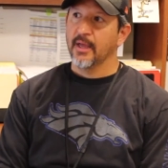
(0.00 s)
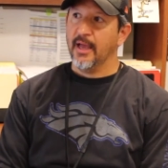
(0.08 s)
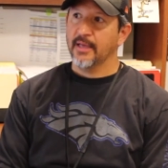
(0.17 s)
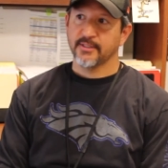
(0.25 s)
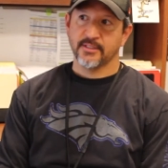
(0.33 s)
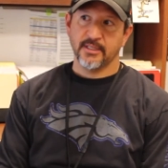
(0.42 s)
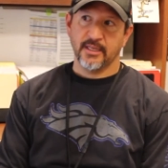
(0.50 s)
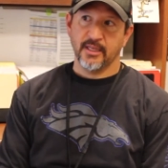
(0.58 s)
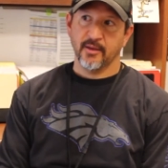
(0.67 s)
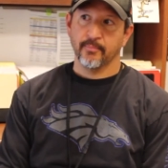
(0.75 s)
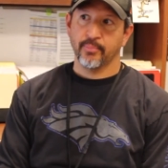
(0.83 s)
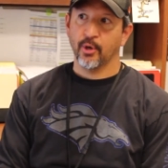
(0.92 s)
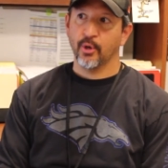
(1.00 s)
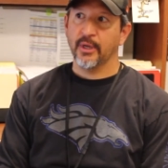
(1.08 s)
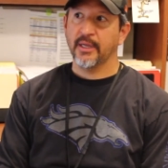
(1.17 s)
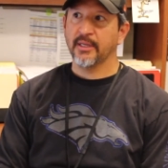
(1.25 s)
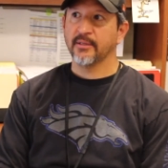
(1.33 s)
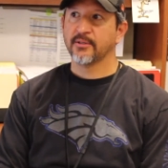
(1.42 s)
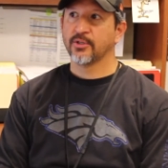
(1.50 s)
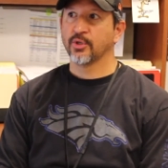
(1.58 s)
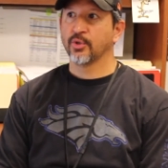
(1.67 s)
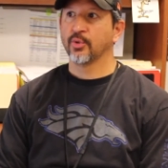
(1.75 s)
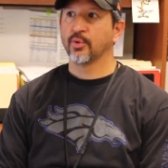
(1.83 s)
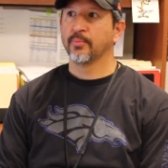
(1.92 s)
As a city employee,
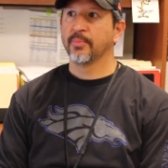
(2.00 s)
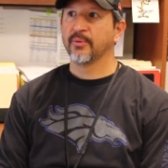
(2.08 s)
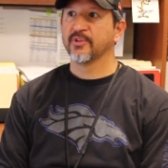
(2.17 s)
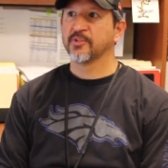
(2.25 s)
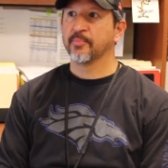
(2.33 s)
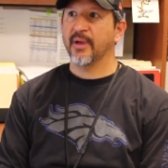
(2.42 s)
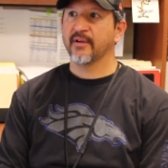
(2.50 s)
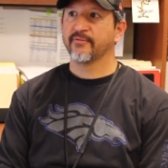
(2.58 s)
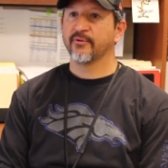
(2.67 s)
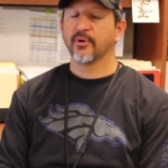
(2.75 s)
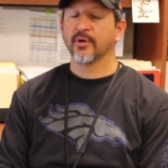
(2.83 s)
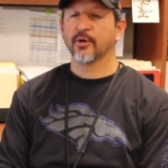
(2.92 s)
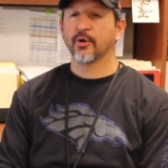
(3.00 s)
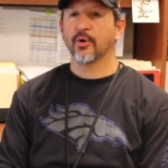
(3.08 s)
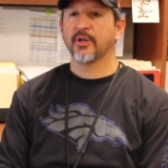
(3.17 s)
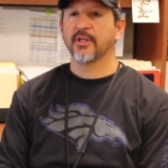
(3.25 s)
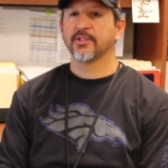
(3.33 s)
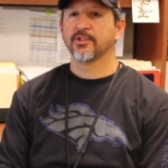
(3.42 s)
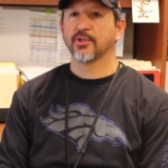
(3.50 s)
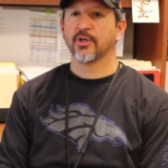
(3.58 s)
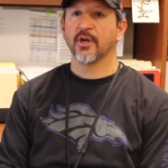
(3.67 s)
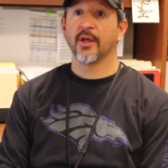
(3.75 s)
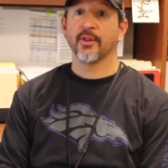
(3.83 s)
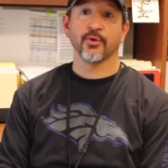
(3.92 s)
to be respectful and courteous
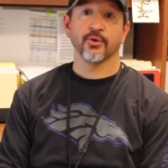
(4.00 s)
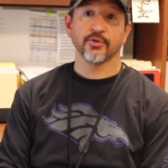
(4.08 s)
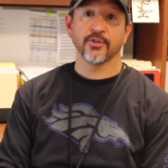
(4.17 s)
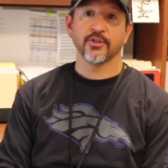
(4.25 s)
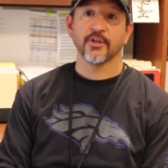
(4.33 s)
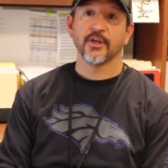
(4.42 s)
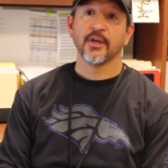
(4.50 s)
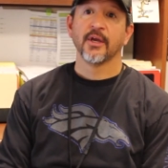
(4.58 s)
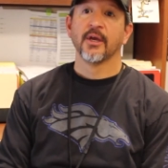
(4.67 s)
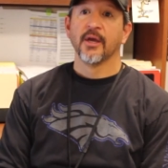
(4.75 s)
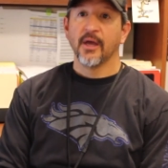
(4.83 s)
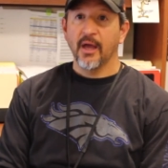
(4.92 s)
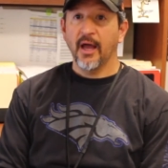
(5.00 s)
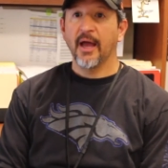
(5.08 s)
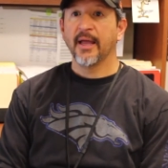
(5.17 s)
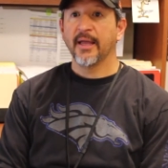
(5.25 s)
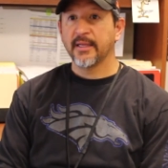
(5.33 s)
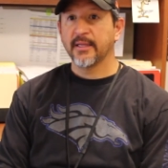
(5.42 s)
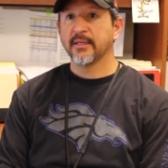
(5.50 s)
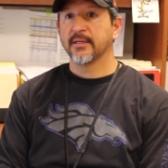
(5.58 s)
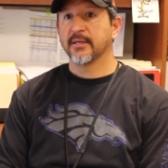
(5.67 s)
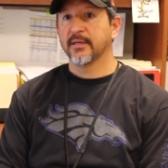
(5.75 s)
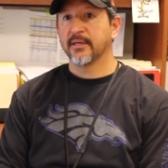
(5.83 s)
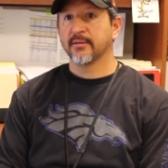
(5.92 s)
to others, I
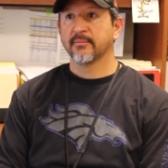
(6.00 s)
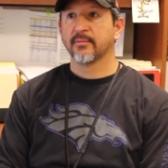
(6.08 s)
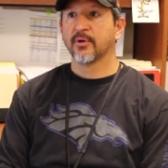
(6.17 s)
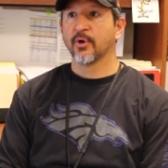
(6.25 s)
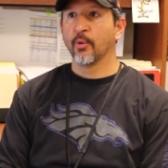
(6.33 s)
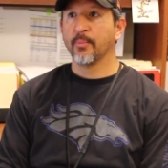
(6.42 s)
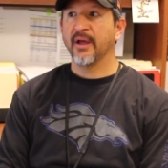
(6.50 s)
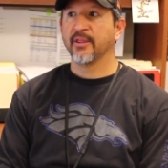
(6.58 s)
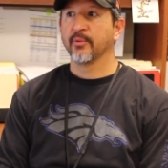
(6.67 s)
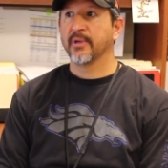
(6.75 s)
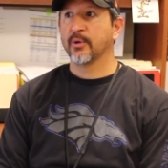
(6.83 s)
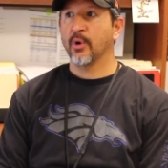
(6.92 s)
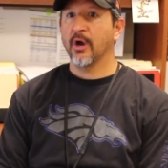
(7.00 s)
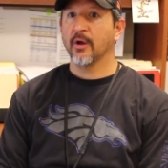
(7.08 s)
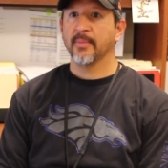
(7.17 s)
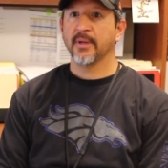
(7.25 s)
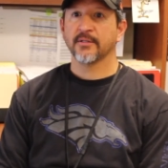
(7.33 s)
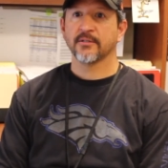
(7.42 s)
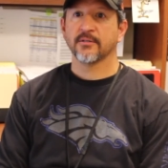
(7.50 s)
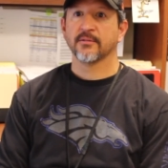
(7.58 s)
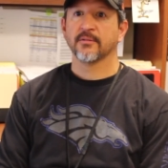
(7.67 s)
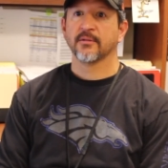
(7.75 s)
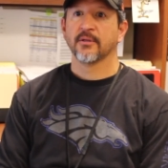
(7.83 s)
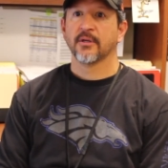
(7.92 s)
uh, go by the
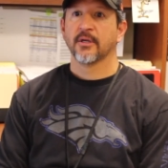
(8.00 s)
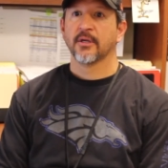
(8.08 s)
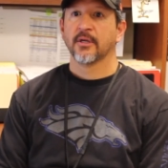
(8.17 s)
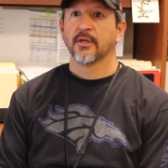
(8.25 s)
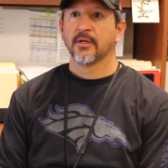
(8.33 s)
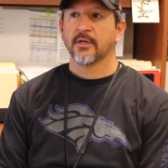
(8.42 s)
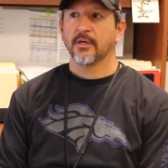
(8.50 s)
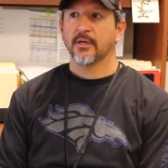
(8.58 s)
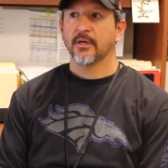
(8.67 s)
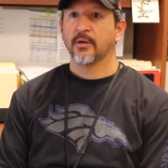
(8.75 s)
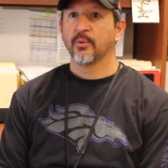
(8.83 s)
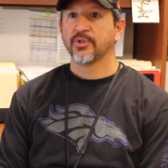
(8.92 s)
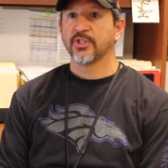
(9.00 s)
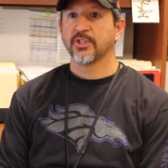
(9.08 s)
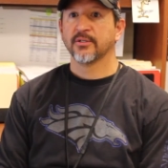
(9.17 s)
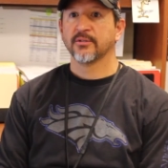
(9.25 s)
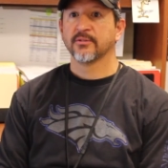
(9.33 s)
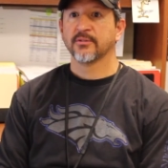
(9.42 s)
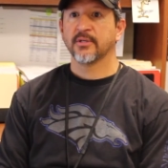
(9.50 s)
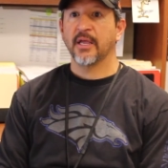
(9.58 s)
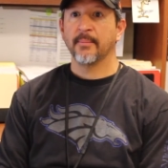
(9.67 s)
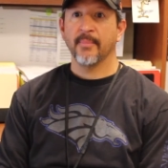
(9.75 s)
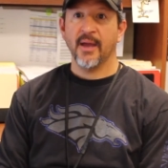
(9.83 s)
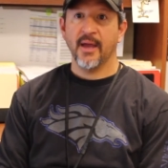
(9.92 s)
requirements, uh, which is a
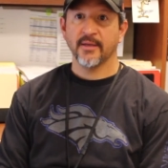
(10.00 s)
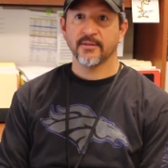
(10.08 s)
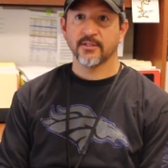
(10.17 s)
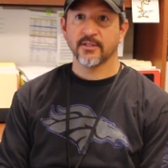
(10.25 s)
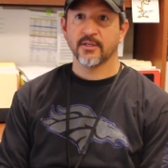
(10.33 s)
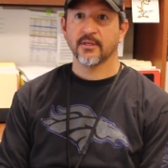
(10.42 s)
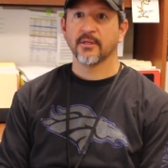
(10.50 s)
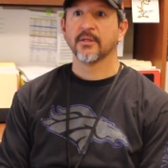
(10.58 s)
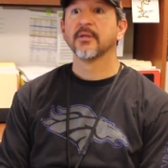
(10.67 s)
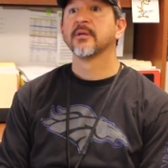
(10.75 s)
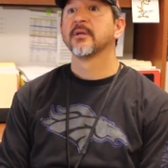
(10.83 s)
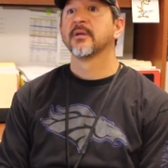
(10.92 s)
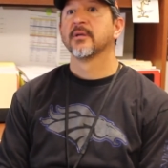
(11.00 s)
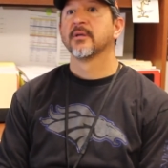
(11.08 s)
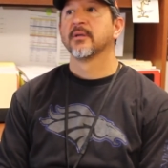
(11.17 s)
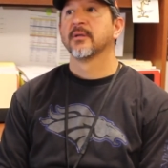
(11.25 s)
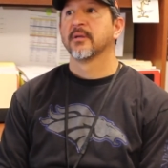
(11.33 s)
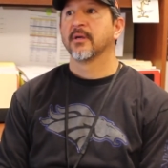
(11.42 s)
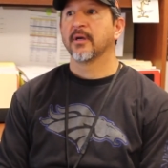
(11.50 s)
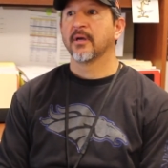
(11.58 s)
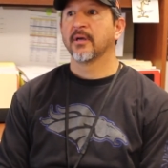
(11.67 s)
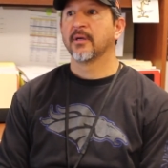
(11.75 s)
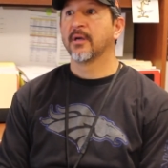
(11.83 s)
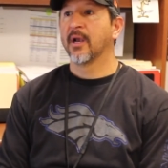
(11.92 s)
mask,
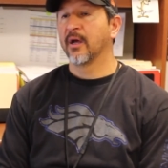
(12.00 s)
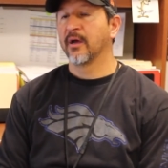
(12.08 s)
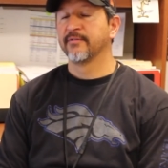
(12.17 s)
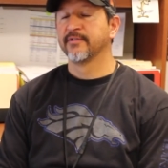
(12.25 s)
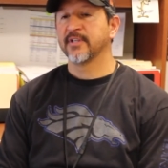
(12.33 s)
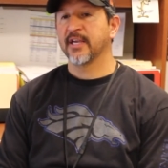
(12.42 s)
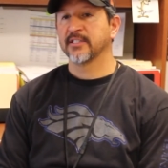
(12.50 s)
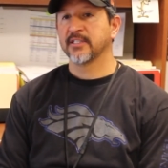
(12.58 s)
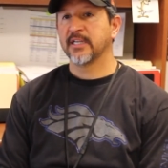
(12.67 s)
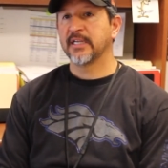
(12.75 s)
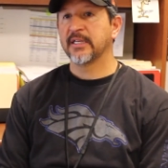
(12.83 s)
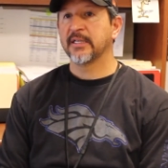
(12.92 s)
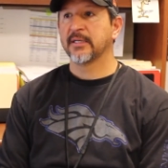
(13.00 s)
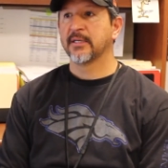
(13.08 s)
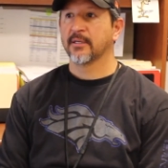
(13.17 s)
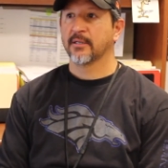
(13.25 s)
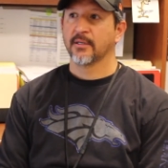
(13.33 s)
uh, gloves as needed,